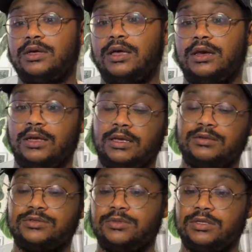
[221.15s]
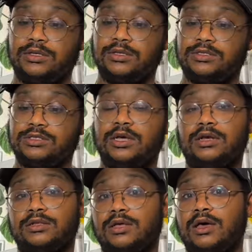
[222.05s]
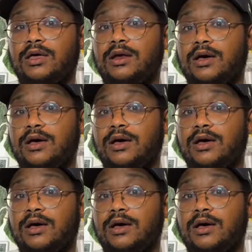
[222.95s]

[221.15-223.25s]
and it gives me the aesthetic that